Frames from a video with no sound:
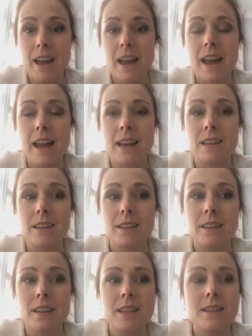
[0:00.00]
And
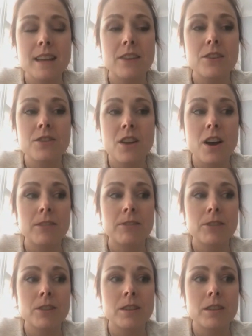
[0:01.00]
these centers
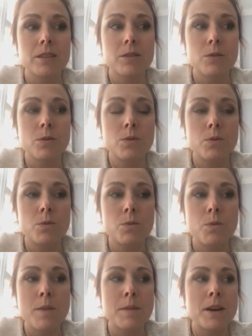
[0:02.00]
offer
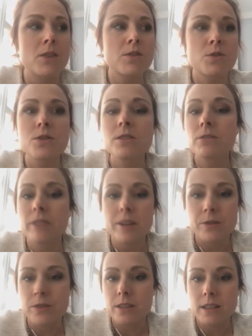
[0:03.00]
women all sorts of
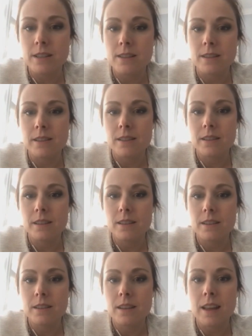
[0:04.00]
resources
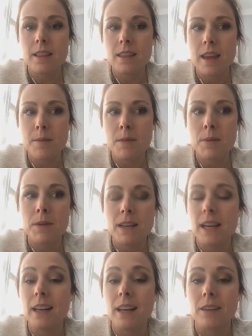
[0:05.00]
that they may be
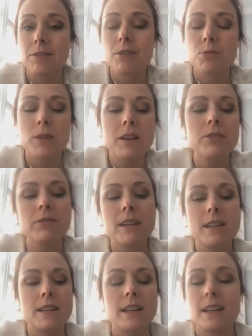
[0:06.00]
needing for whatever
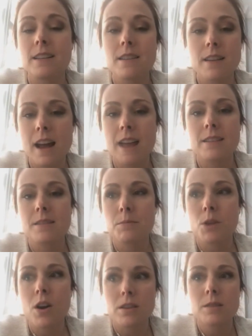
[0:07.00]
reason it is that has them
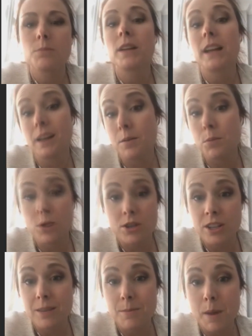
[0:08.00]
contemplating
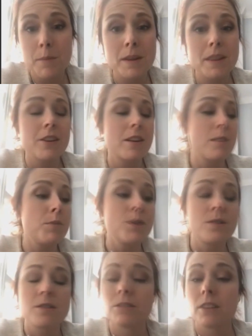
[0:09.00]
abortion. Maybe they're in an
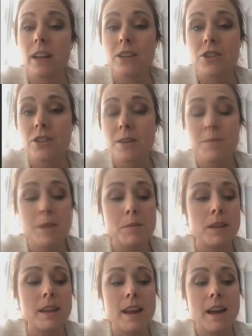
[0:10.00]
abusive relationship.
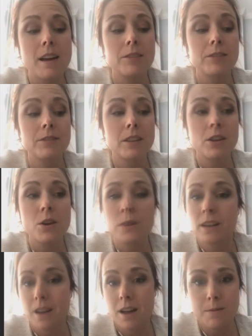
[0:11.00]
Maybe they have low
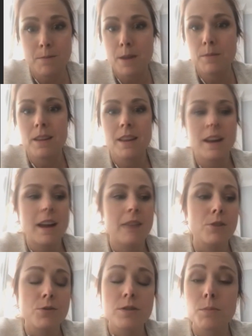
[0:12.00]
income. Maybe they have
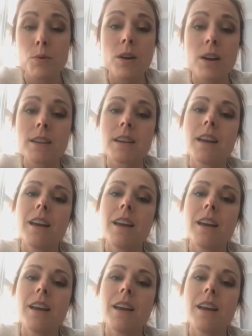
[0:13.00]
no support.